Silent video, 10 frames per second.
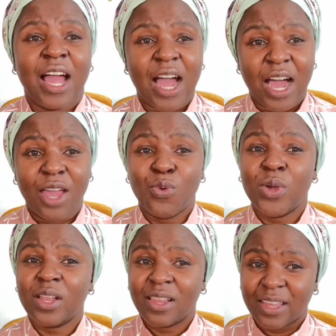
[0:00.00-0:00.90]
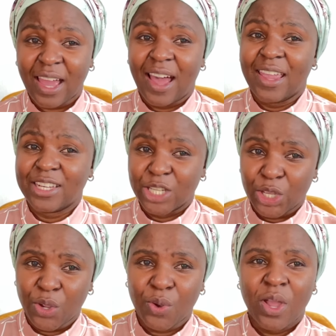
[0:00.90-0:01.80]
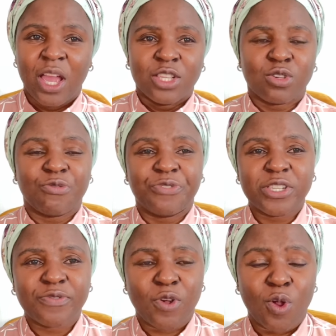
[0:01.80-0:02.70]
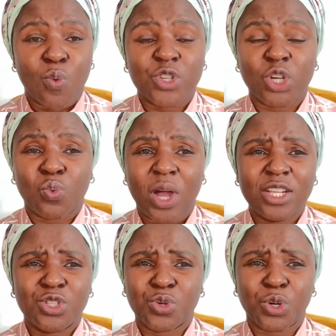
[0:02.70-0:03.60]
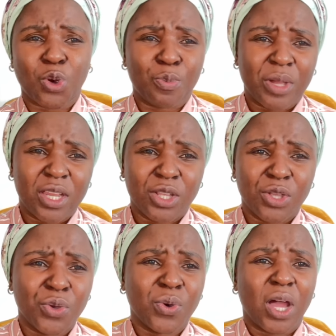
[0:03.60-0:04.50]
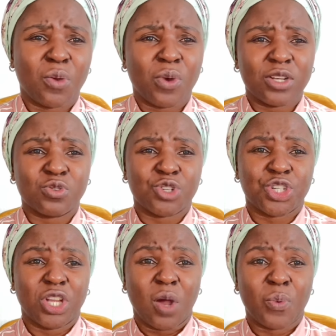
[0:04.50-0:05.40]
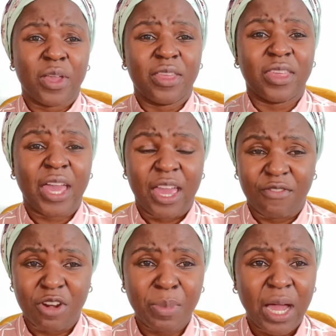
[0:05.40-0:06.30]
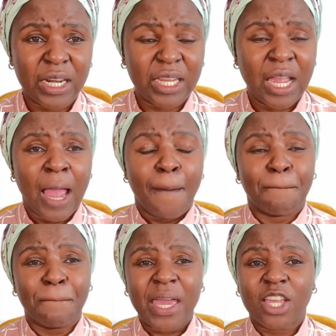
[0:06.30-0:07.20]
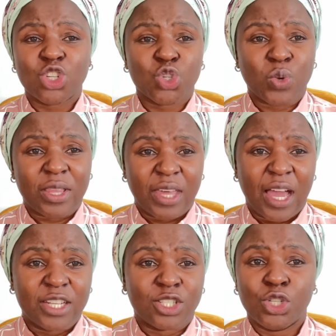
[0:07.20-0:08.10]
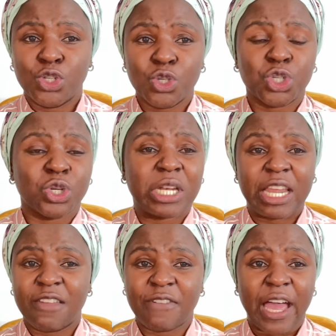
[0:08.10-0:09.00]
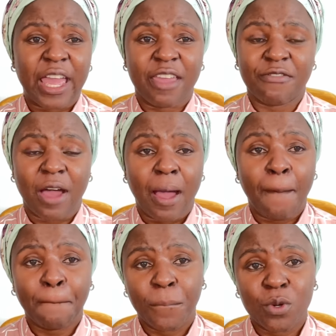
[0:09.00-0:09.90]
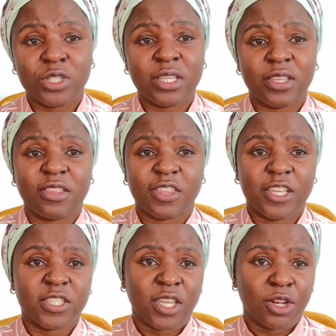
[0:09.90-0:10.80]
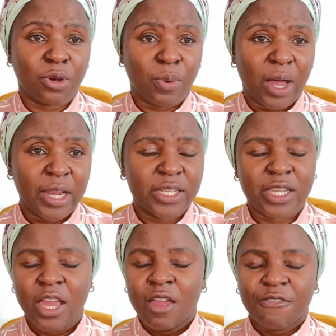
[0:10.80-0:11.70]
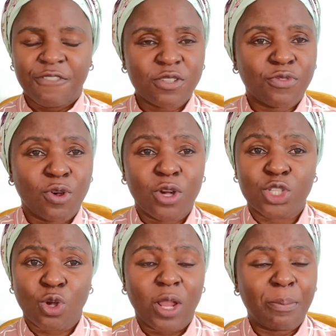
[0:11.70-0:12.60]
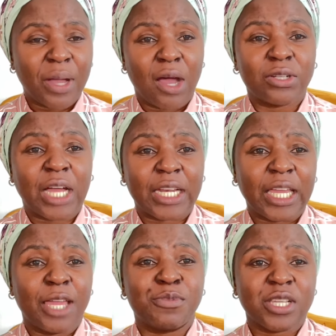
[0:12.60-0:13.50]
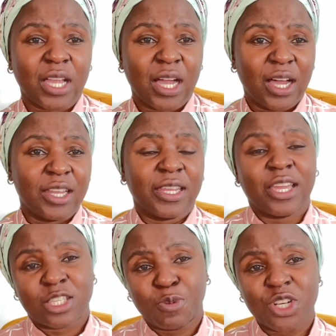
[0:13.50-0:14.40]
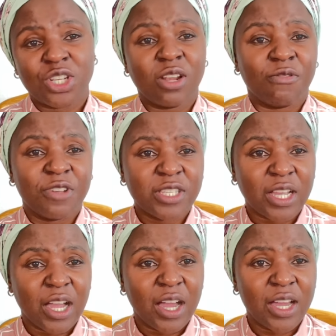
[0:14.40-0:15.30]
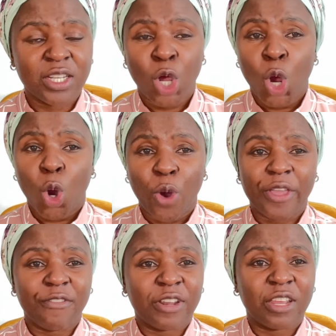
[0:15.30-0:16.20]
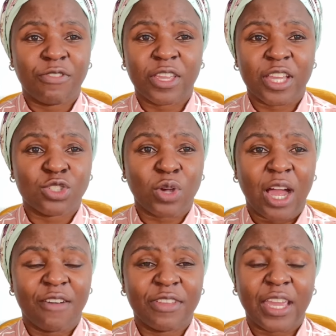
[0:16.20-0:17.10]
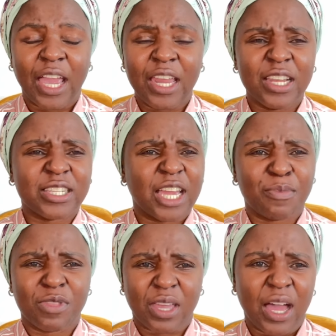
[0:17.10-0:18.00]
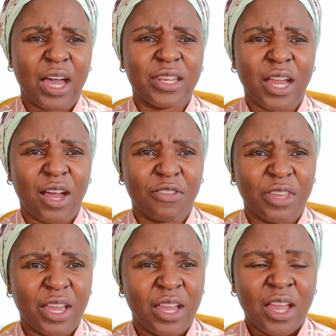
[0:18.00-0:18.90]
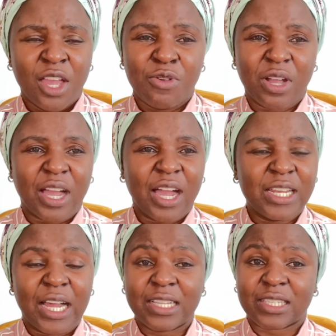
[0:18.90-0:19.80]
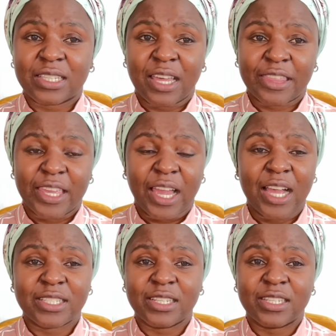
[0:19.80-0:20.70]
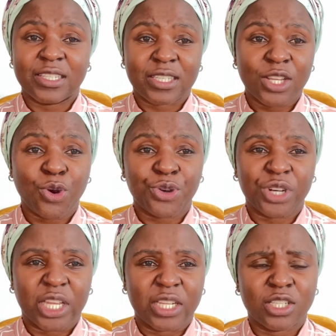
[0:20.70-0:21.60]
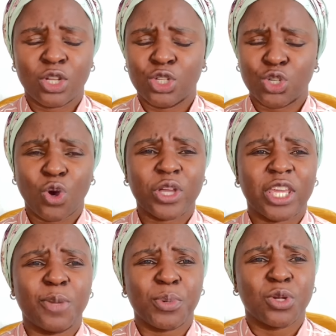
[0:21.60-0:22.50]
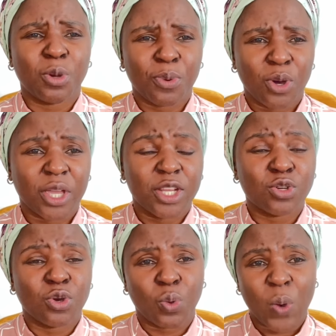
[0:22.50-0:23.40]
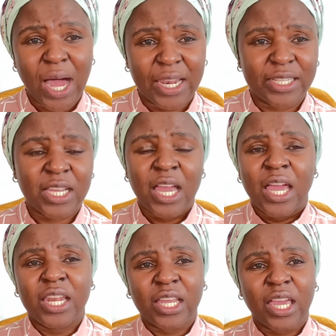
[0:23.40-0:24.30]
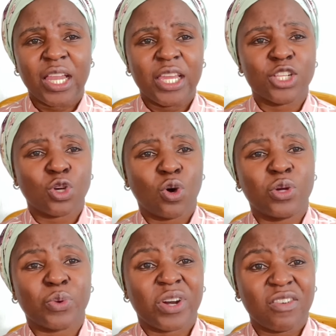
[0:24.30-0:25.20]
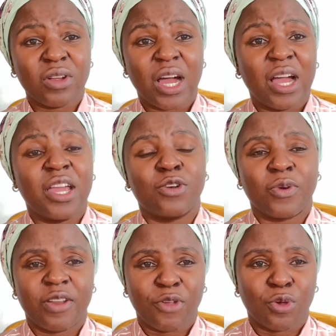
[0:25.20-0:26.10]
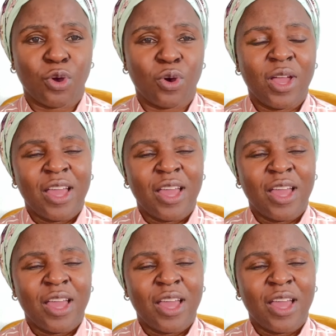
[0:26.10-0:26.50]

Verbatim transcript: I will guide you. So first of all, which I want to recommend you, I want to share with everybody, make sure that you should never ever putting the things in your wallet. First of all, it's all about an empty card, especially Visa card, or even if in case you're having any type the card out there. Your card has nothing, has a zero digit. Don't keep in your pocket or your wallet and carry it on wherever you are and wherever you go.